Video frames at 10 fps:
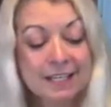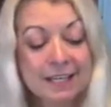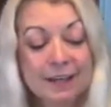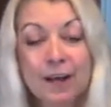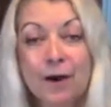
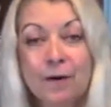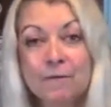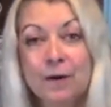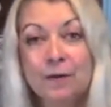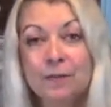deal
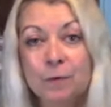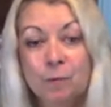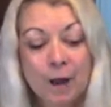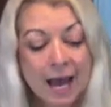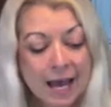over the
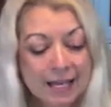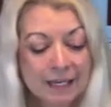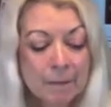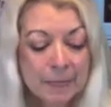wine.